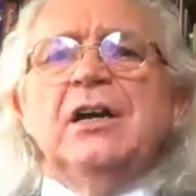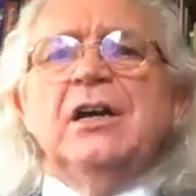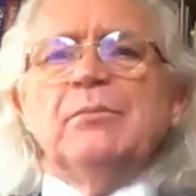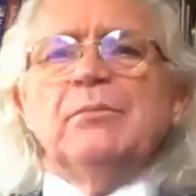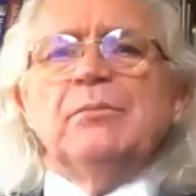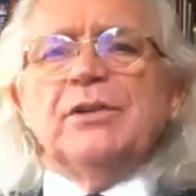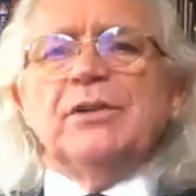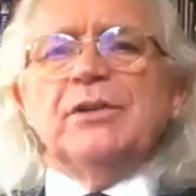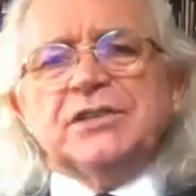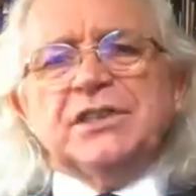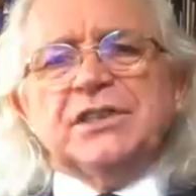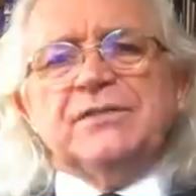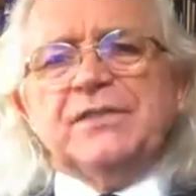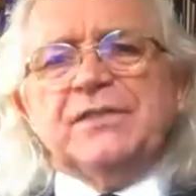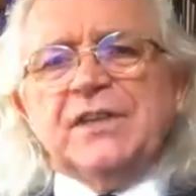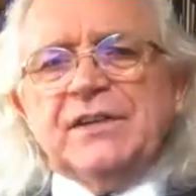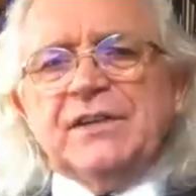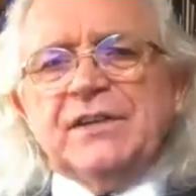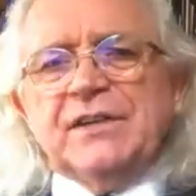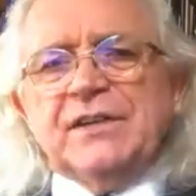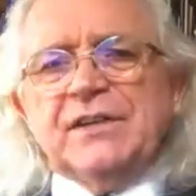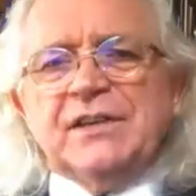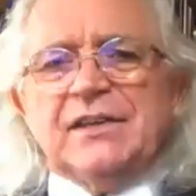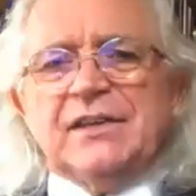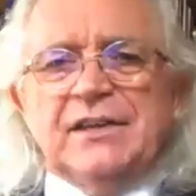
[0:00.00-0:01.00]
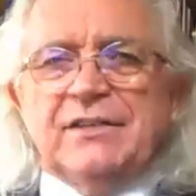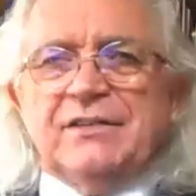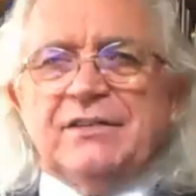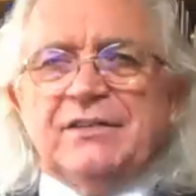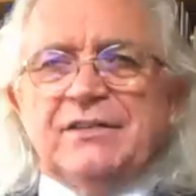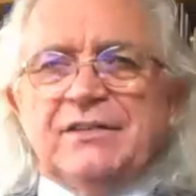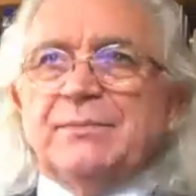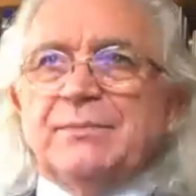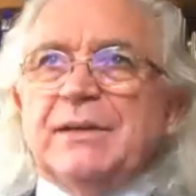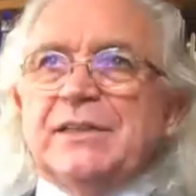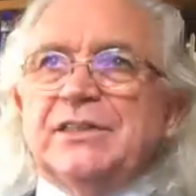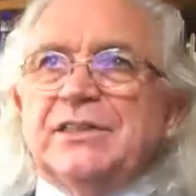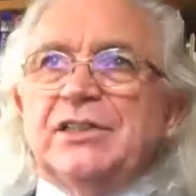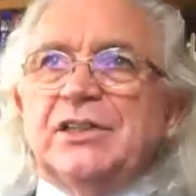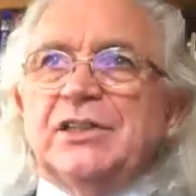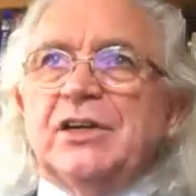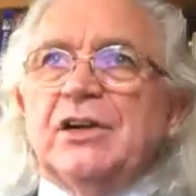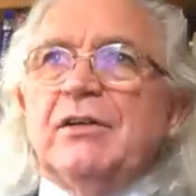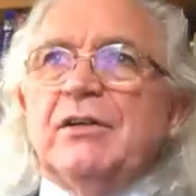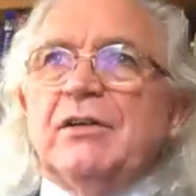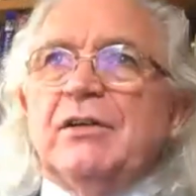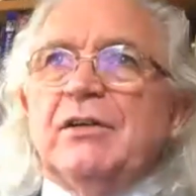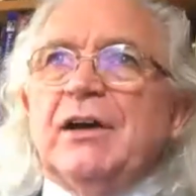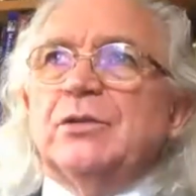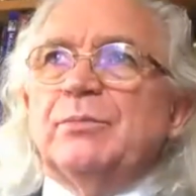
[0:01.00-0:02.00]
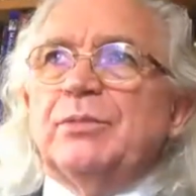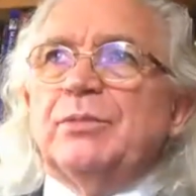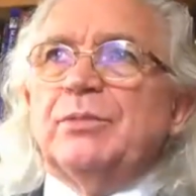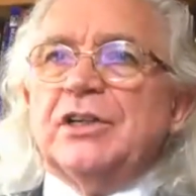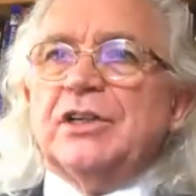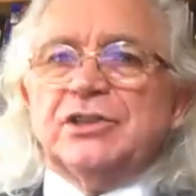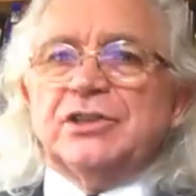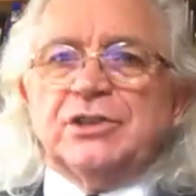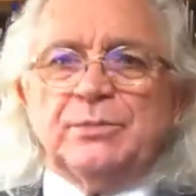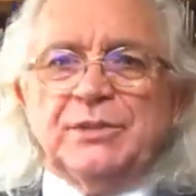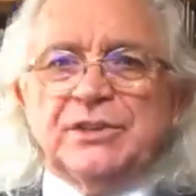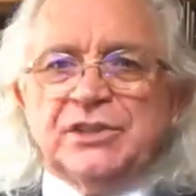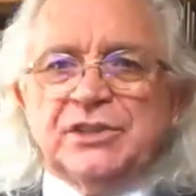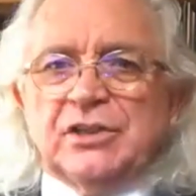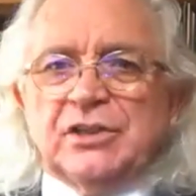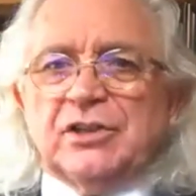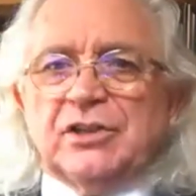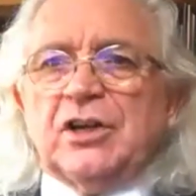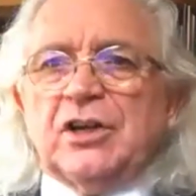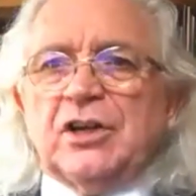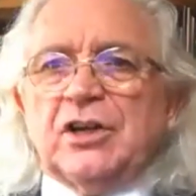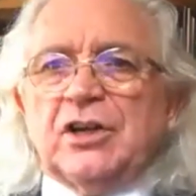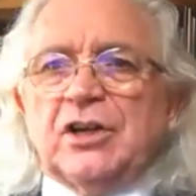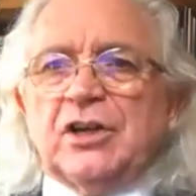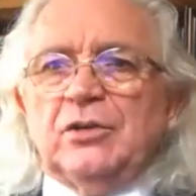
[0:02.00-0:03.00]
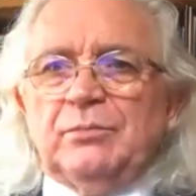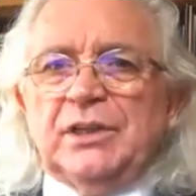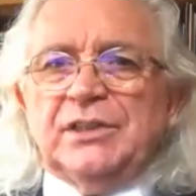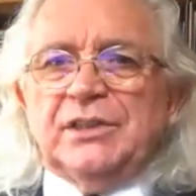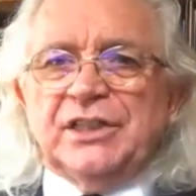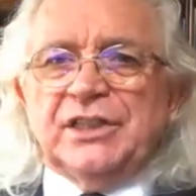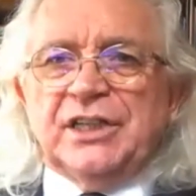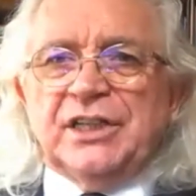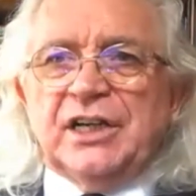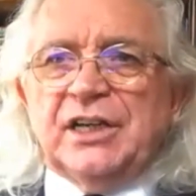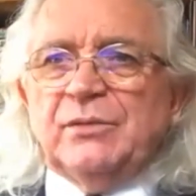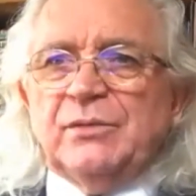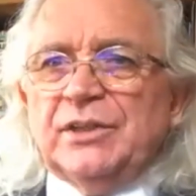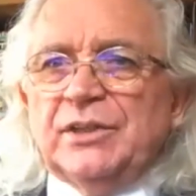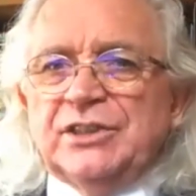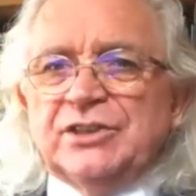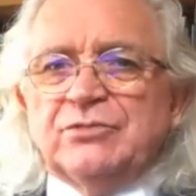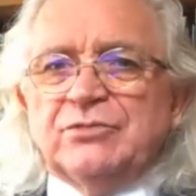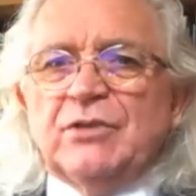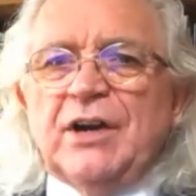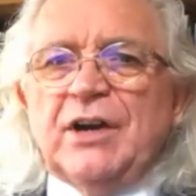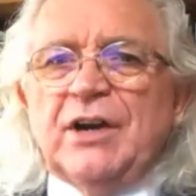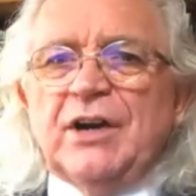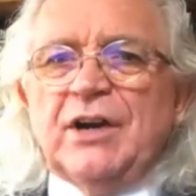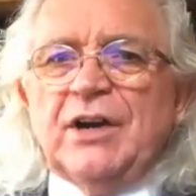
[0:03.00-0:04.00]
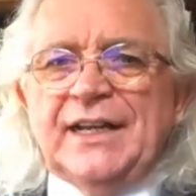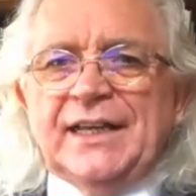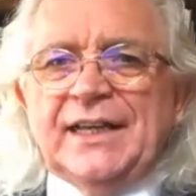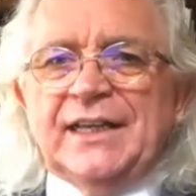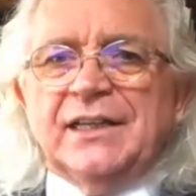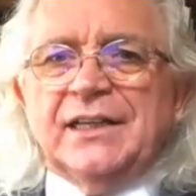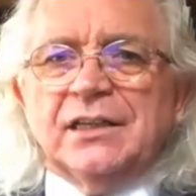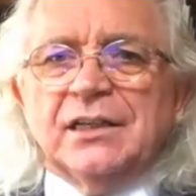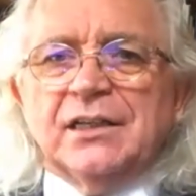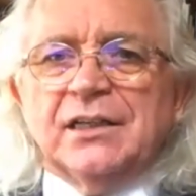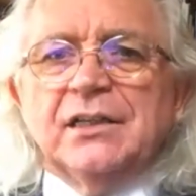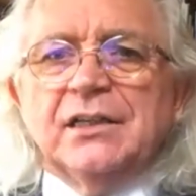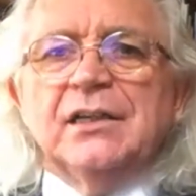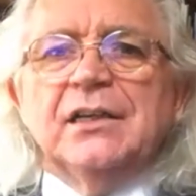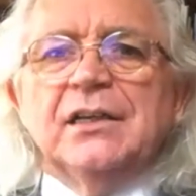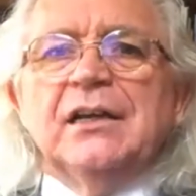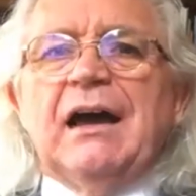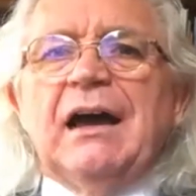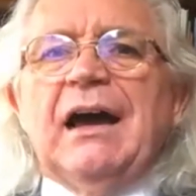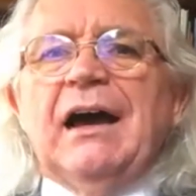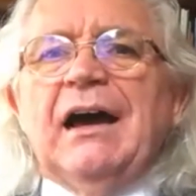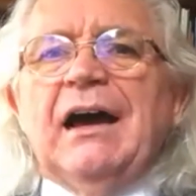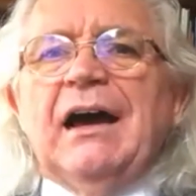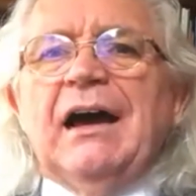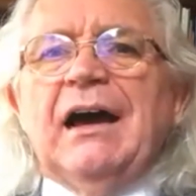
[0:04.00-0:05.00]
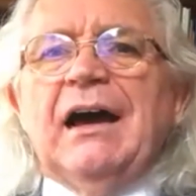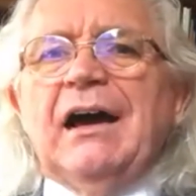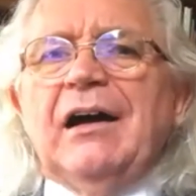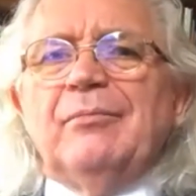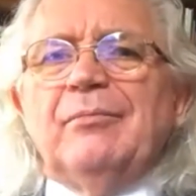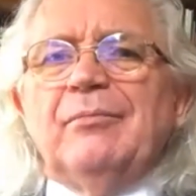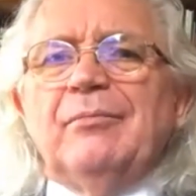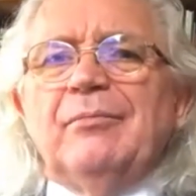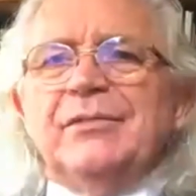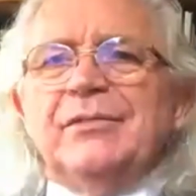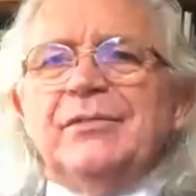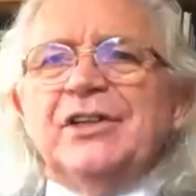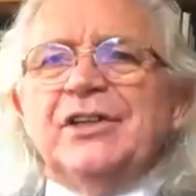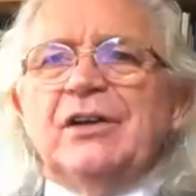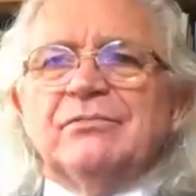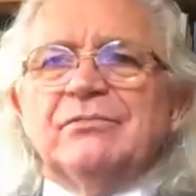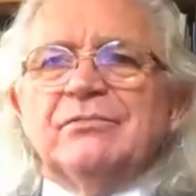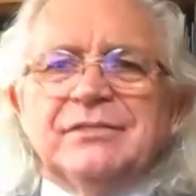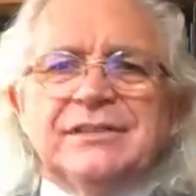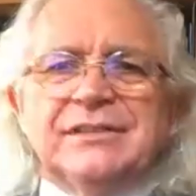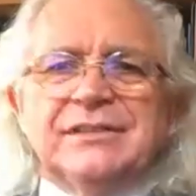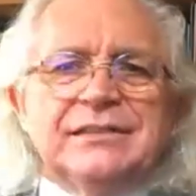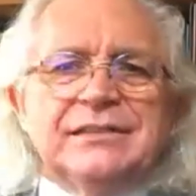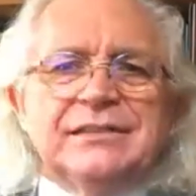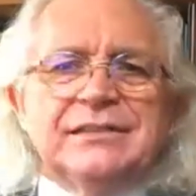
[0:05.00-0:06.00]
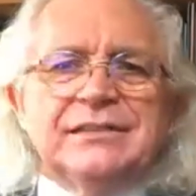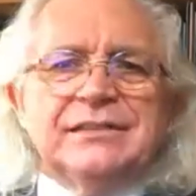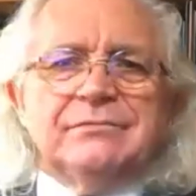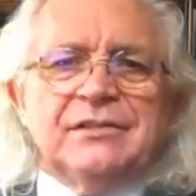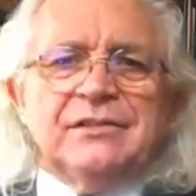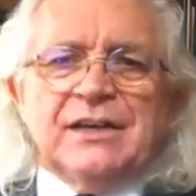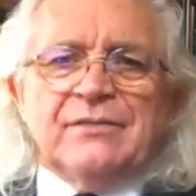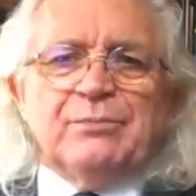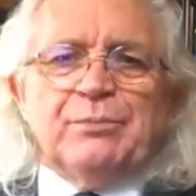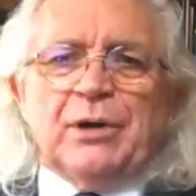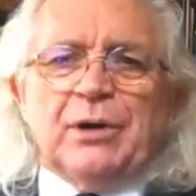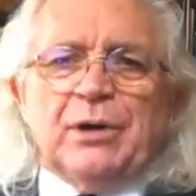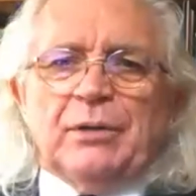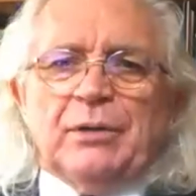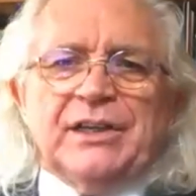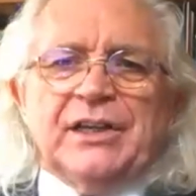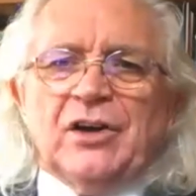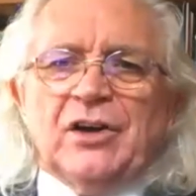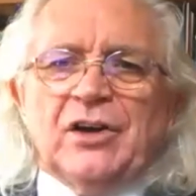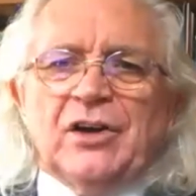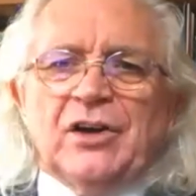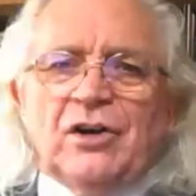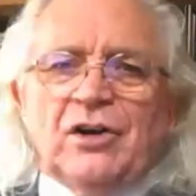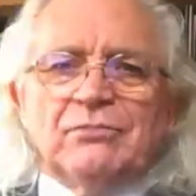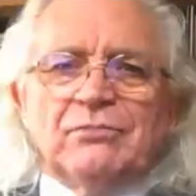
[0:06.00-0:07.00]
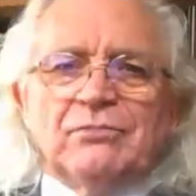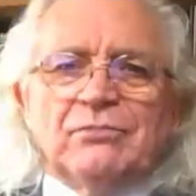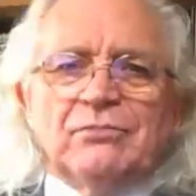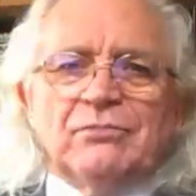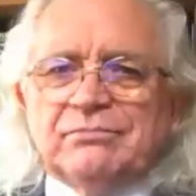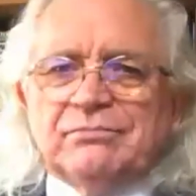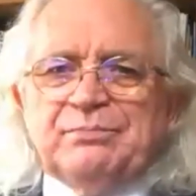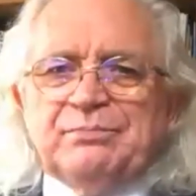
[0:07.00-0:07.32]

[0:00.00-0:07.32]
But of course, if they're expected to go out to a branch meeting on a cold Monday night when it's raining, they've probably got